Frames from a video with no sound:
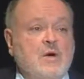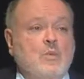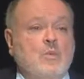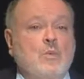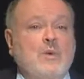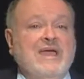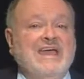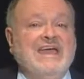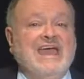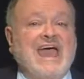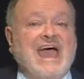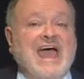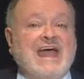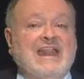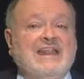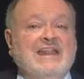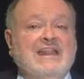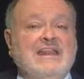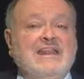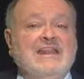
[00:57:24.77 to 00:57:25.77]
we
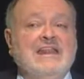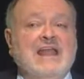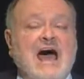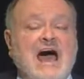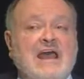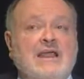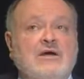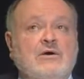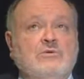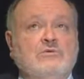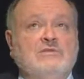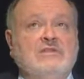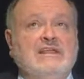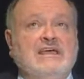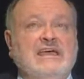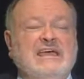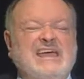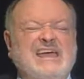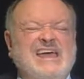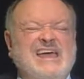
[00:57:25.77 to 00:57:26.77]
can not
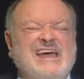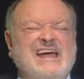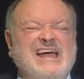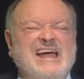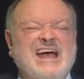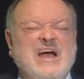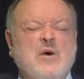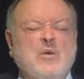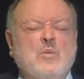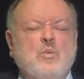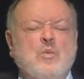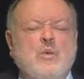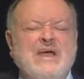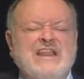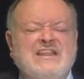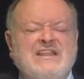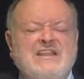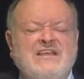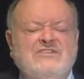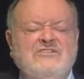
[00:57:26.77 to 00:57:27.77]
only
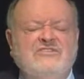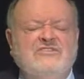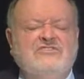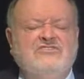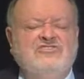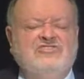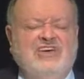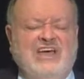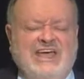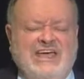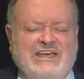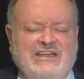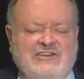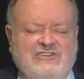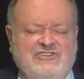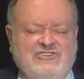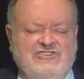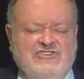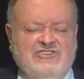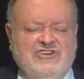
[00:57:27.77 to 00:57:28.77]
witness
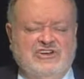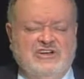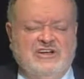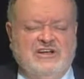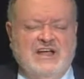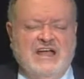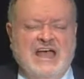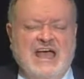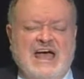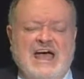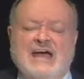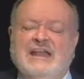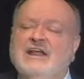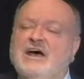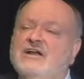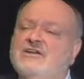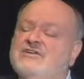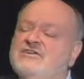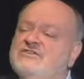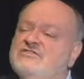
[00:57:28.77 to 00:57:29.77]
change and
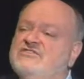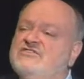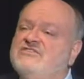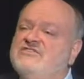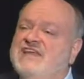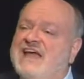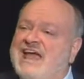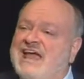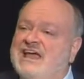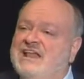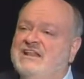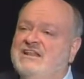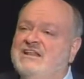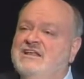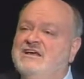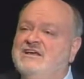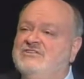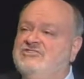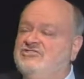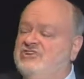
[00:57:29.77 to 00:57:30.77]

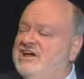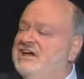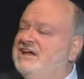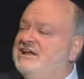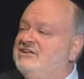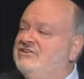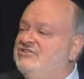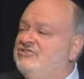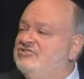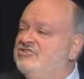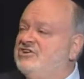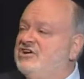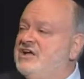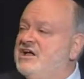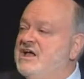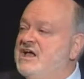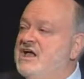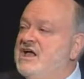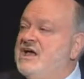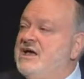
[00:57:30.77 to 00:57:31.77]
understand change,
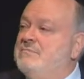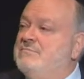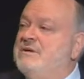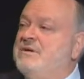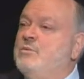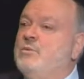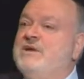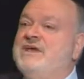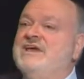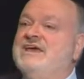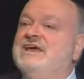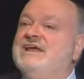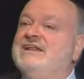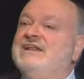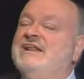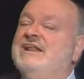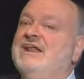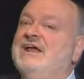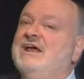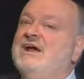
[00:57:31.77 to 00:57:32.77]
but we
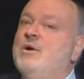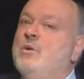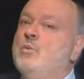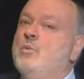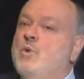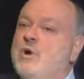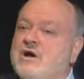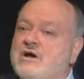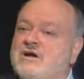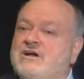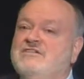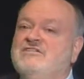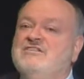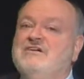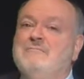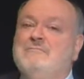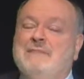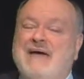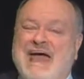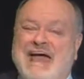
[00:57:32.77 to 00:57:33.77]
can work
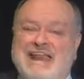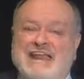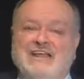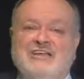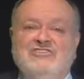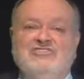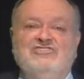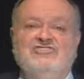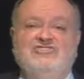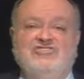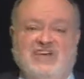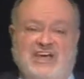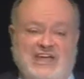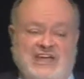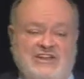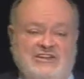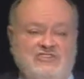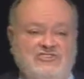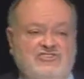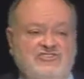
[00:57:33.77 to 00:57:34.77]
to manage
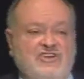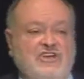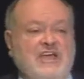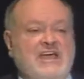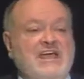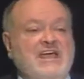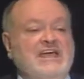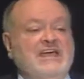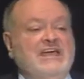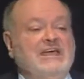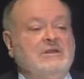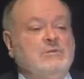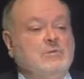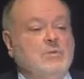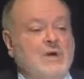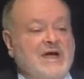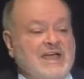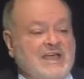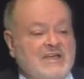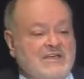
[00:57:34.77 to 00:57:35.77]
change in
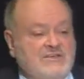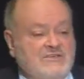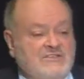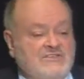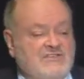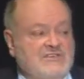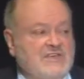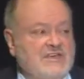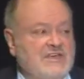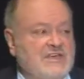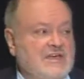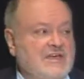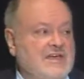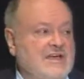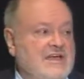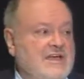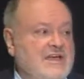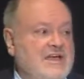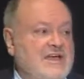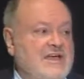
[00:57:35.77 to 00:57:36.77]
ways
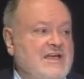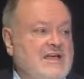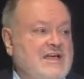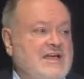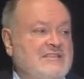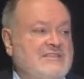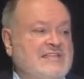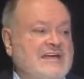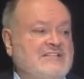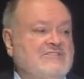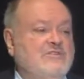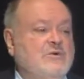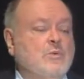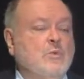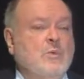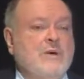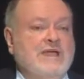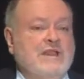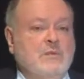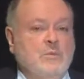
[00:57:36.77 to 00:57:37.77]
that's a
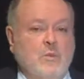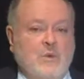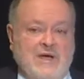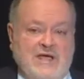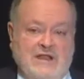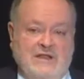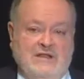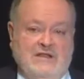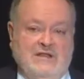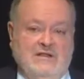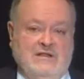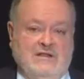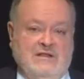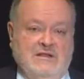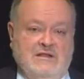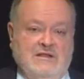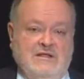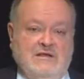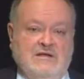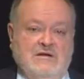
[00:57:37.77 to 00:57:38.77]
win win
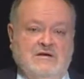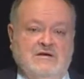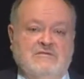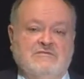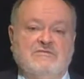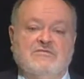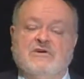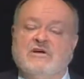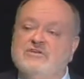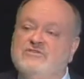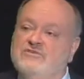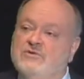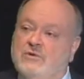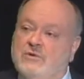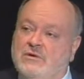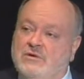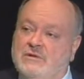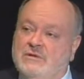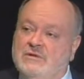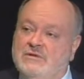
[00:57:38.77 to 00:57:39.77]
for us
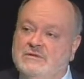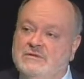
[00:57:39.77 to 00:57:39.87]
all.